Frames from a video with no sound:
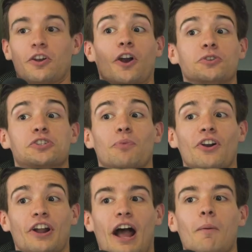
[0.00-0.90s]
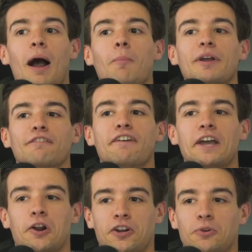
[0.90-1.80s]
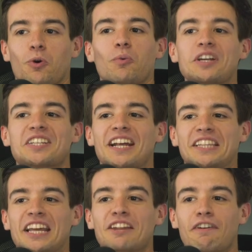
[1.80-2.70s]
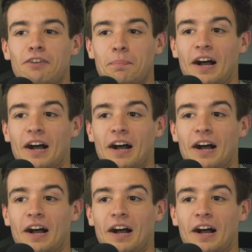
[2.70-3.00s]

Are you smart? How how big a fan are you? What do I say at the end of every